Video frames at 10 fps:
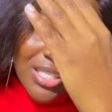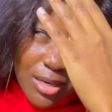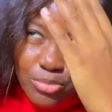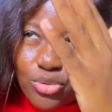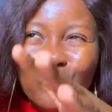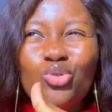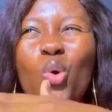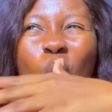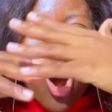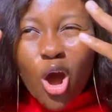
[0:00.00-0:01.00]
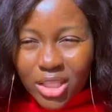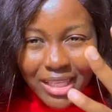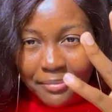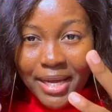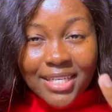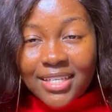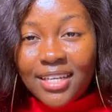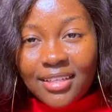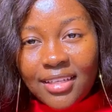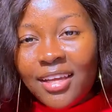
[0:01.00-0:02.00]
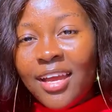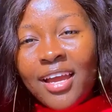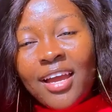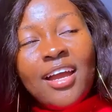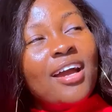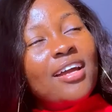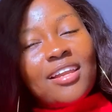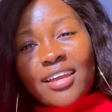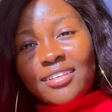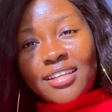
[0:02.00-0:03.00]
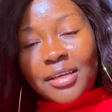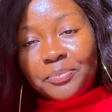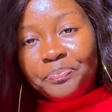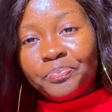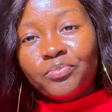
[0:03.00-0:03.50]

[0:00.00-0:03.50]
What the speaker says: happen. You won't alter my DNA like that.